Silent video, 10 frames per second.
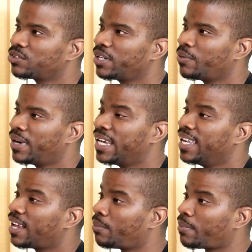So then when
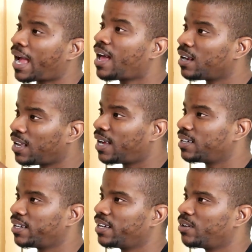they let him out of
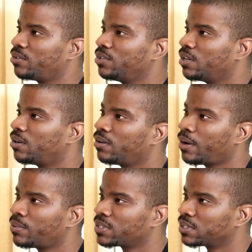lockdown, you know,
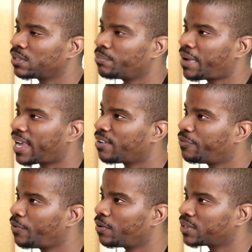it was a back
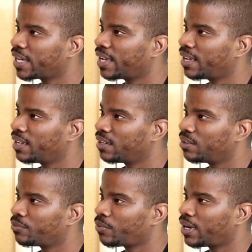and forth thing
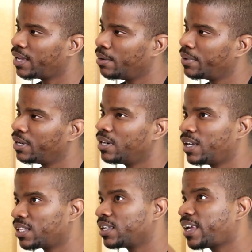of what him and
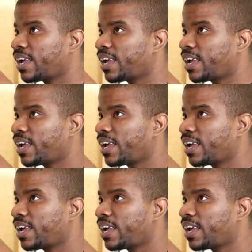another